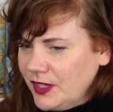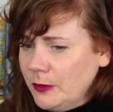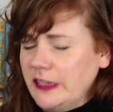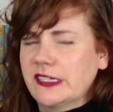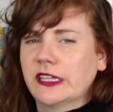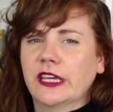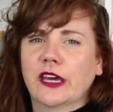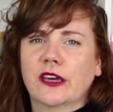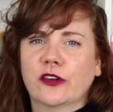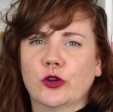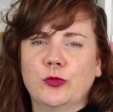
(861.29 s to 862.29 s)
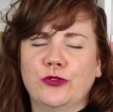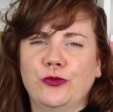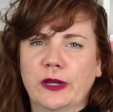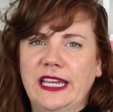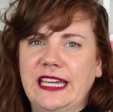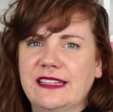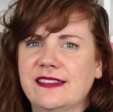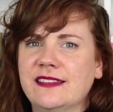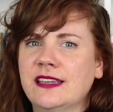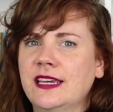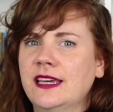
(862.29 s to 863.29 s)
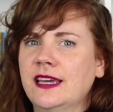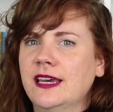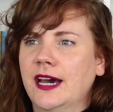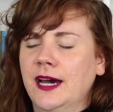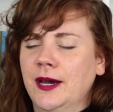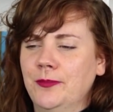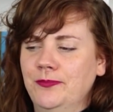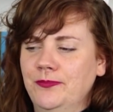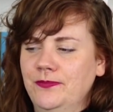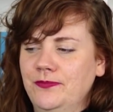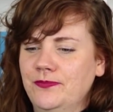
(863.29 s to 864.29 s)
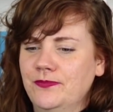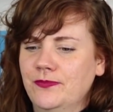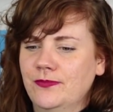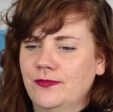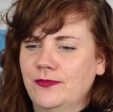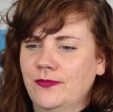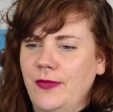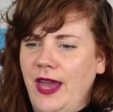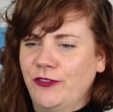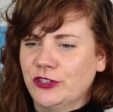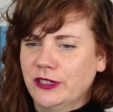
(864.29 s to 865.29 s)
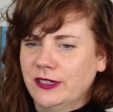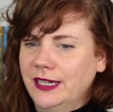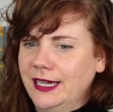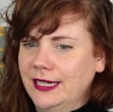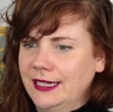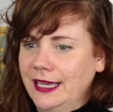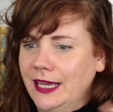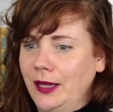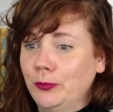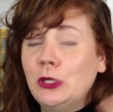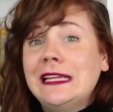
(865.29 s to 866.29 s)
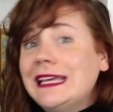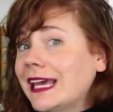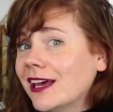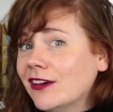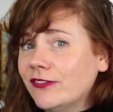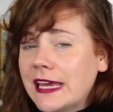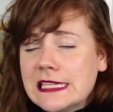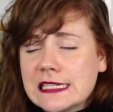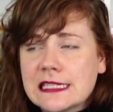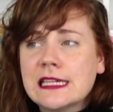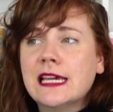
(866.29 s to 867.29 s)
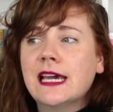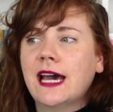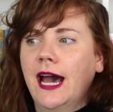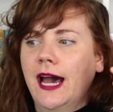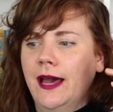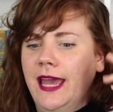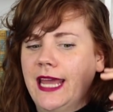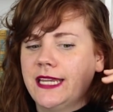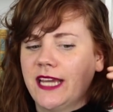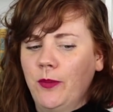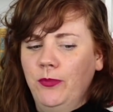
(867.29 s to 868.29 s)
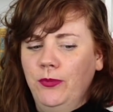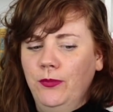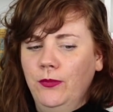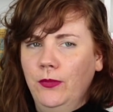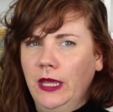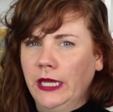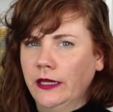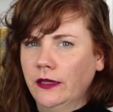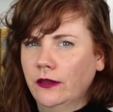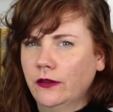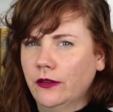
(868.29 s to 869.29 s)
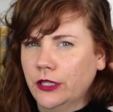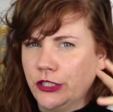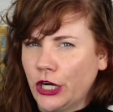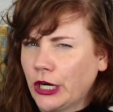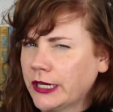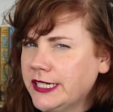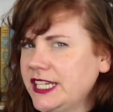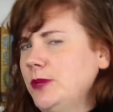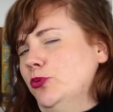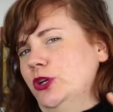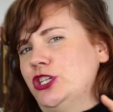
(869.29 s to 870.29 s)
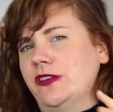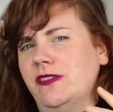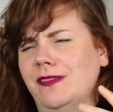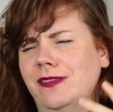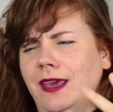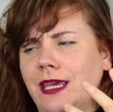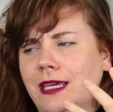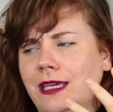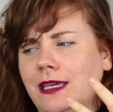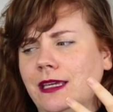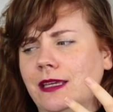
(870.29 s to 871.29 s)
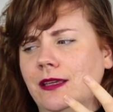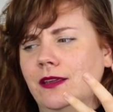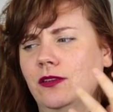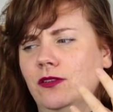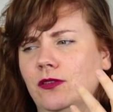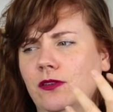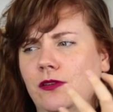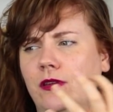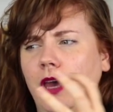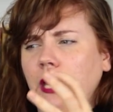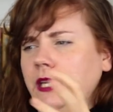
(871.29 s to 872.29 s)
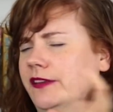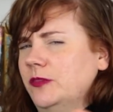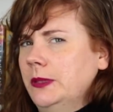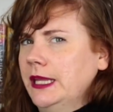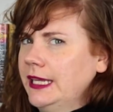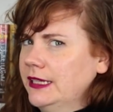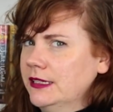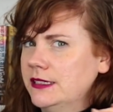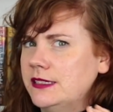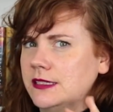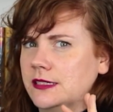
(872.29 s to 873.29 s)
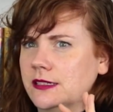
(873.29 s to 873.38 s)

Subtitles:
Basically, a group of 4 kids, after a bullying event, end up in the Darkdeep, which is this like unexplained